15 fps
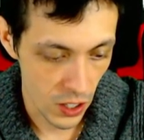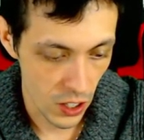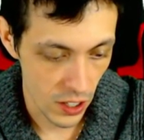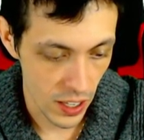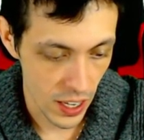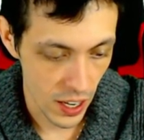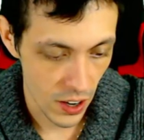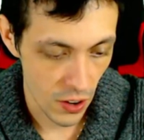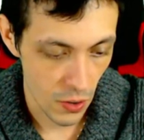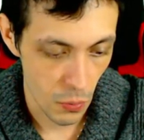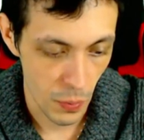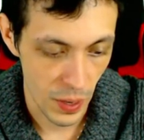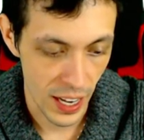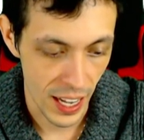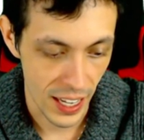look here.
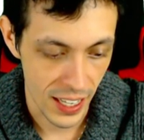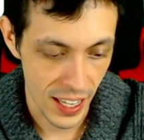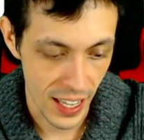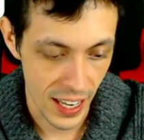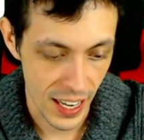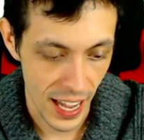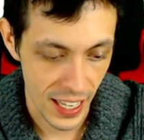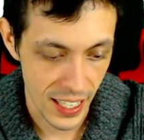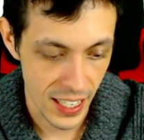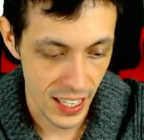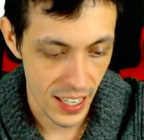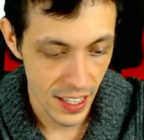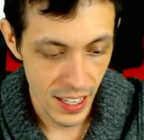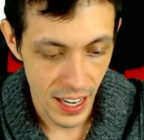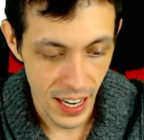We got
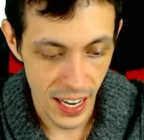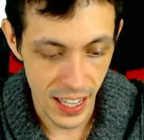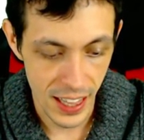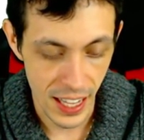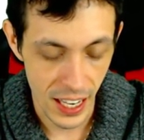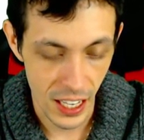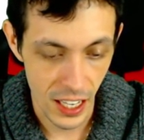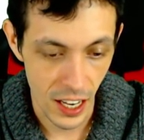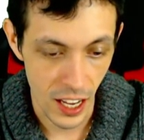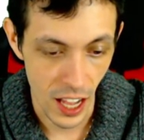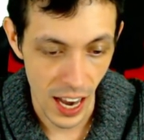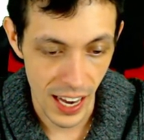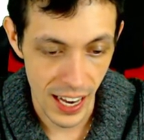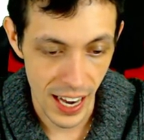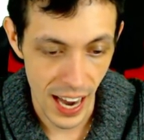connected and then
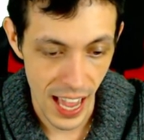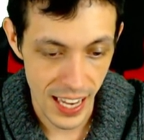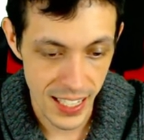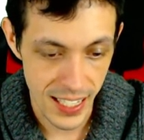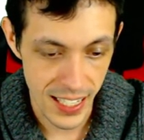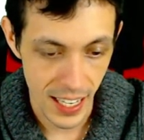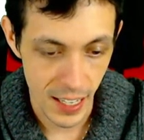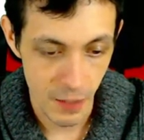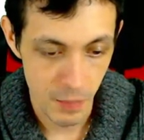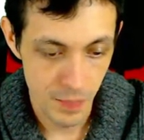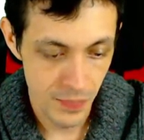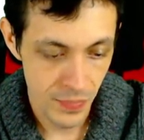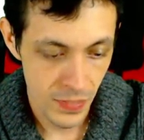got an I D.